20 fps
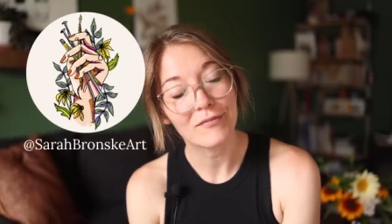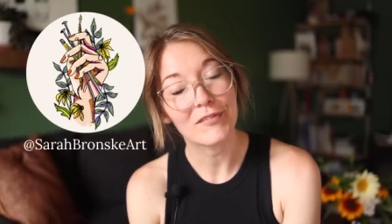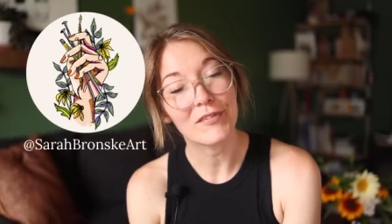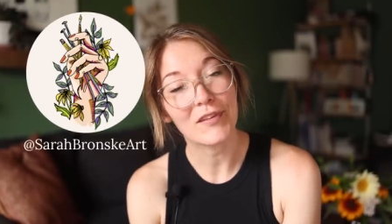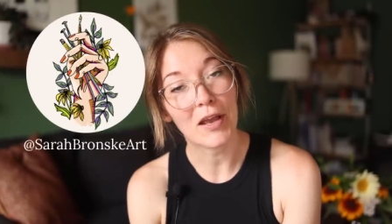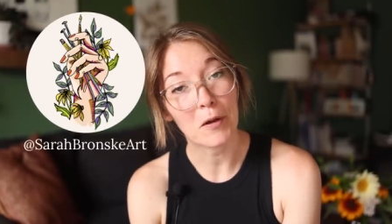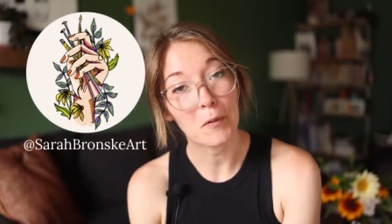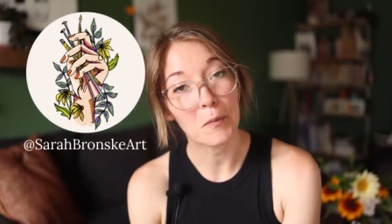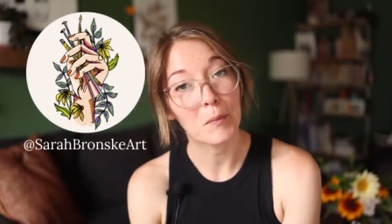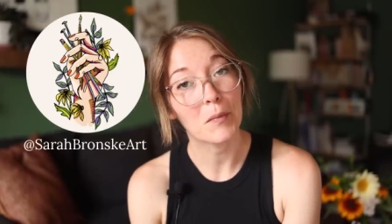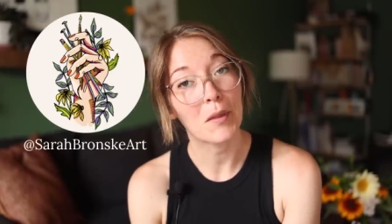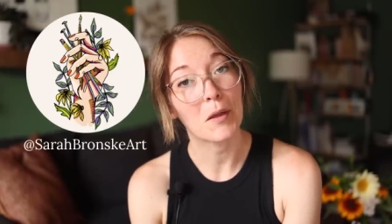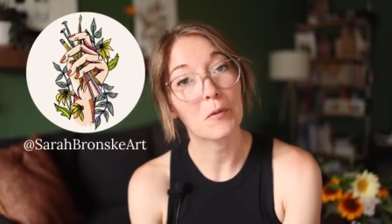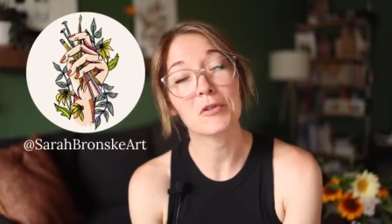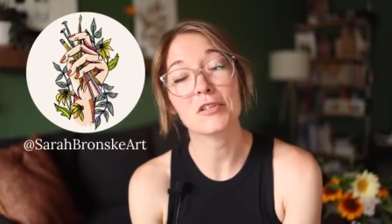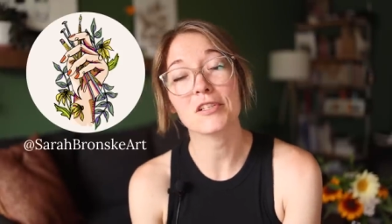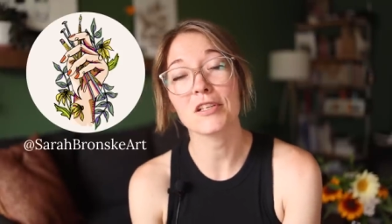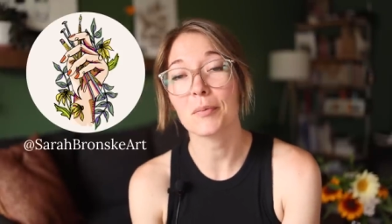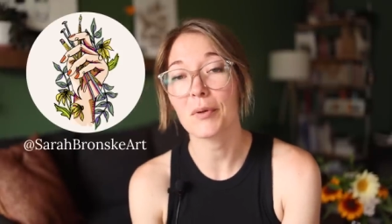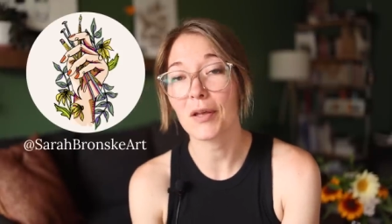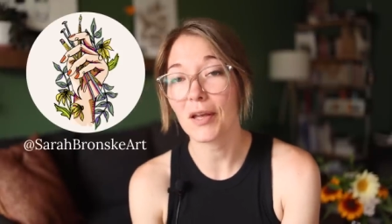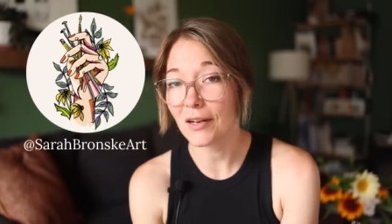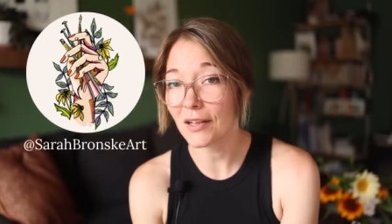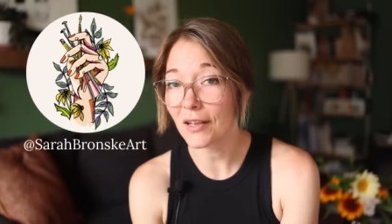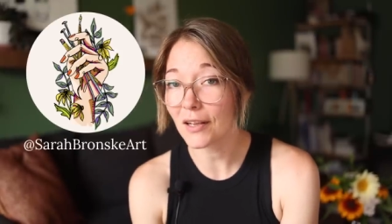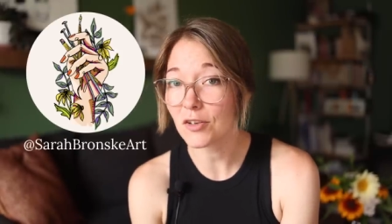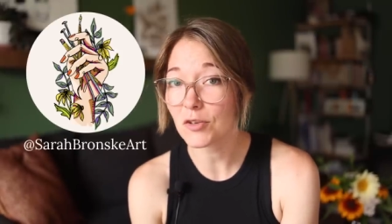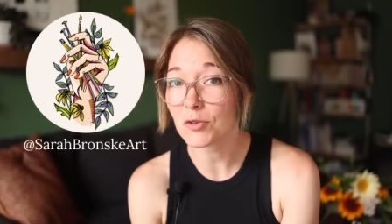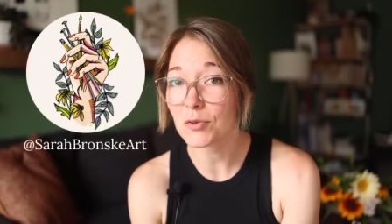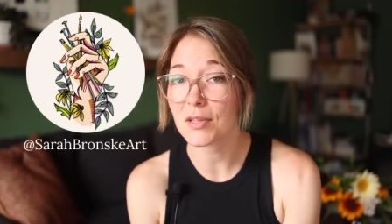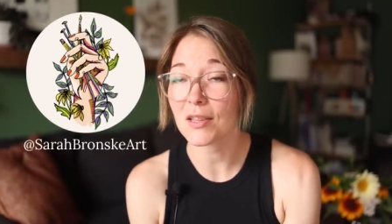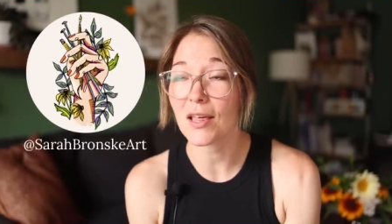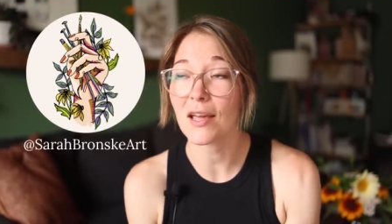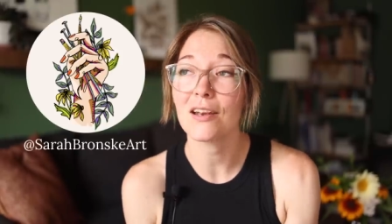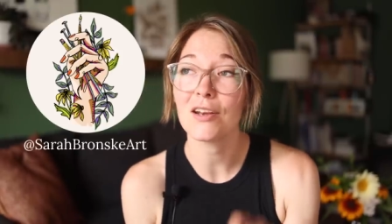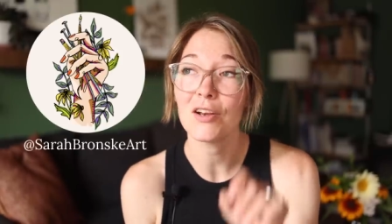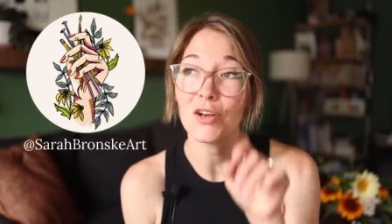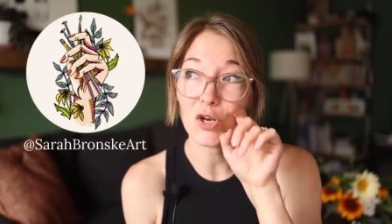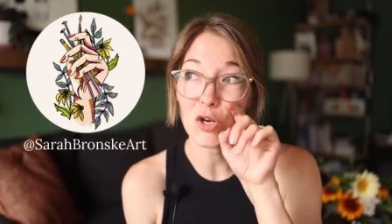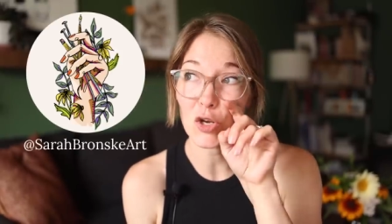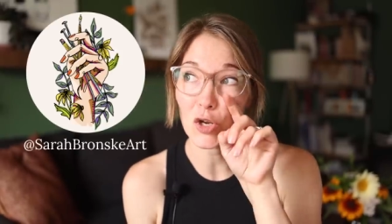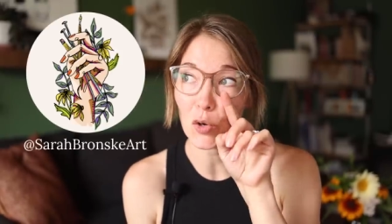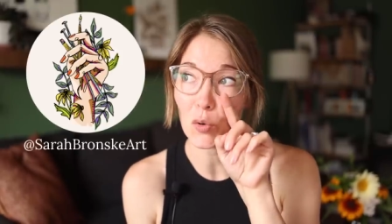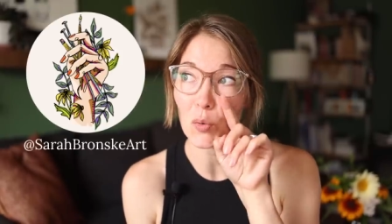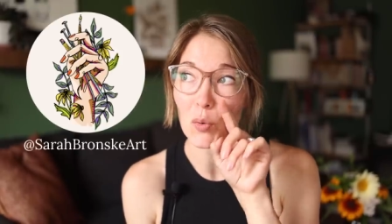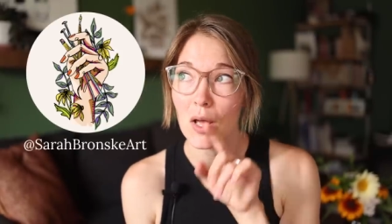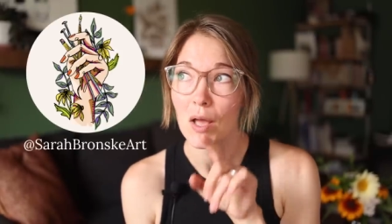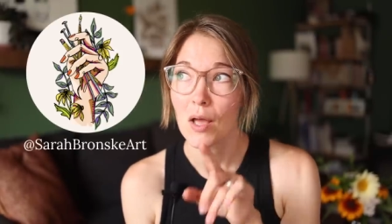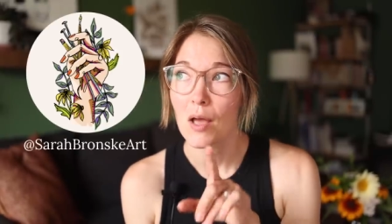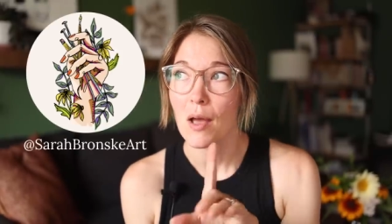Now, was I planning on doing that? No.